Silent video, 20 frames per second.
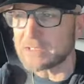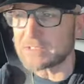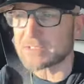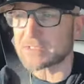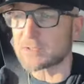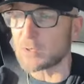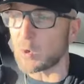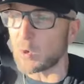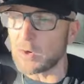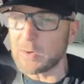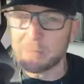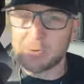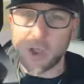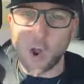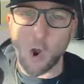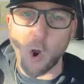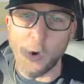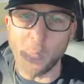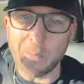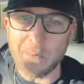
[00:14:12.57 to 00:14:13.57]
to the store. I'm
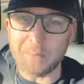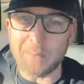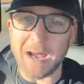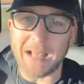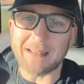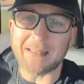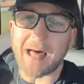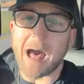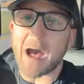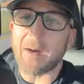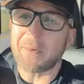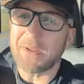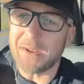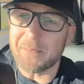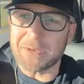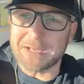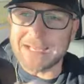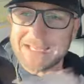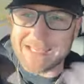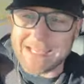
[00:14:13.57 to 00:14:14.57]
going to open my lobby.
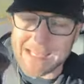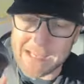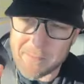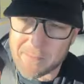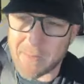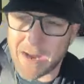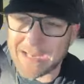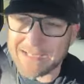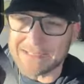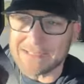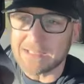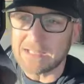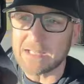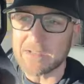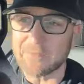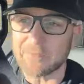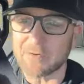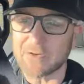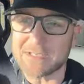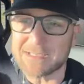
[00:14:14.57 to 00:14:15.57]
I'm going to get my
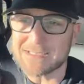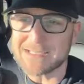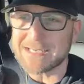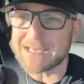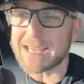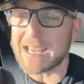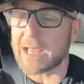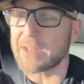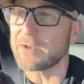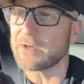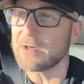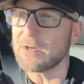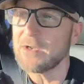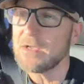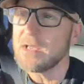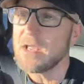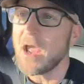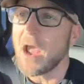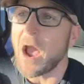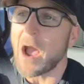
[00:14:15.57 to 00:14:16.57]
deliveries together.
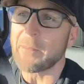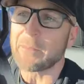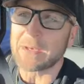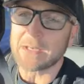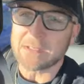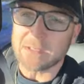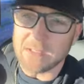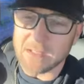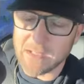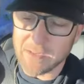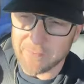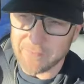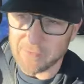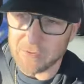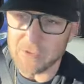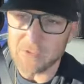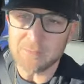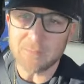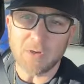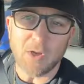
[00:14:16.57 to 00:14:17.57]
I'm going to deliver
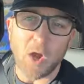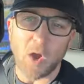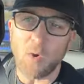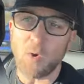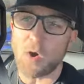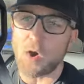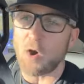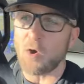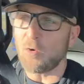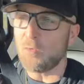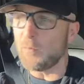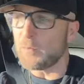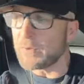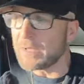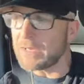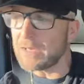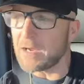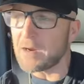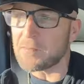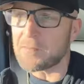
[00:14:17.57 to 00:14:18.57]
them, go home,
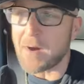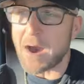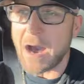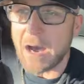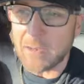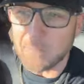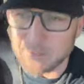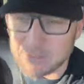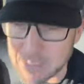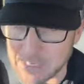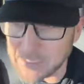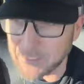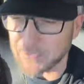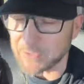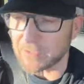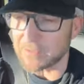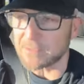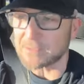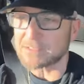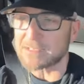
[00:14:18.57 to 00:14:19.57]
pick up mom, take her
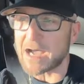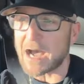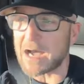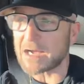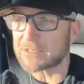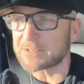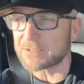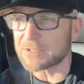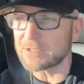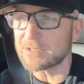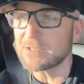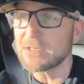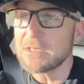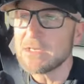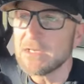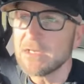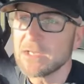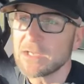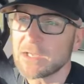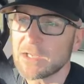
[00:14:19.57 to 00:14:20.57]
to the doctor.
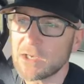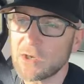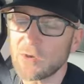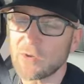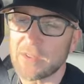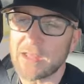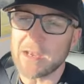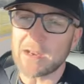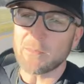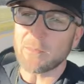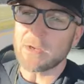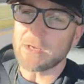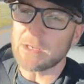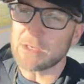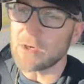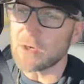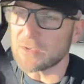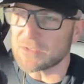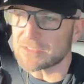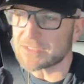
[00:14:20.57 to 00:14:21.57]
You know, then I'm going to
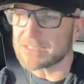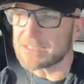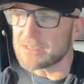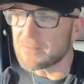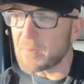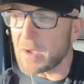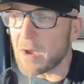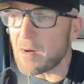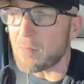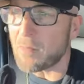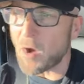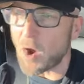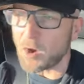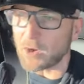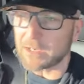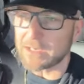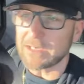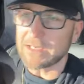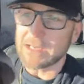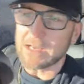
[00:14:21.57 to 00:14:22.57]
go see about
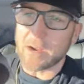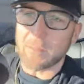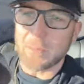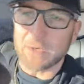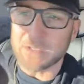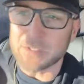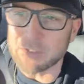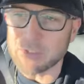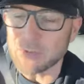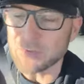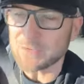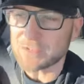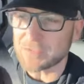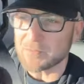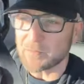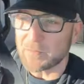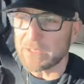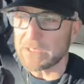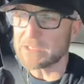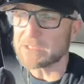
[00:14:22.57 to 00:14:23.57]
marketing. I'm going to do
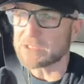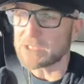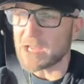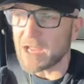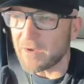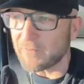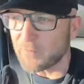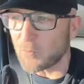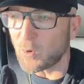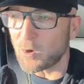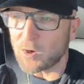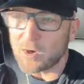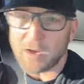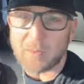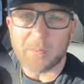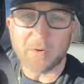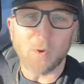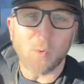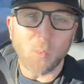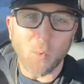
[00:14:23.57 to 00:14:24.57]
some PGF work.
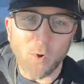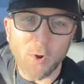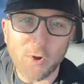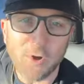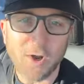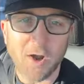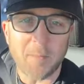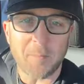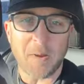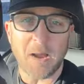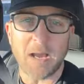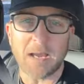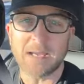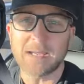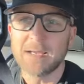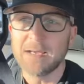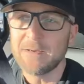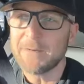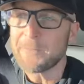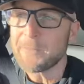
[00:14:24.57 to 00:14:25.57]
I'm going to work on
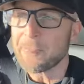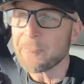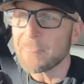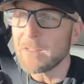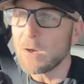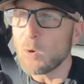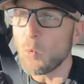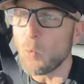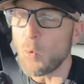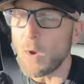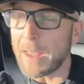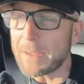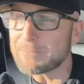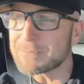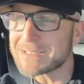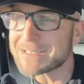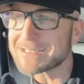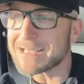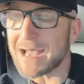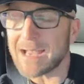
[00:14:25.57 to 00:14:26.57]
my
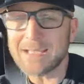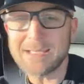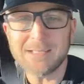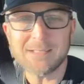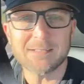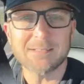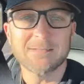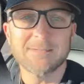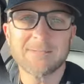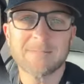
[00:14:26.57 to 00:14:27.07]
website.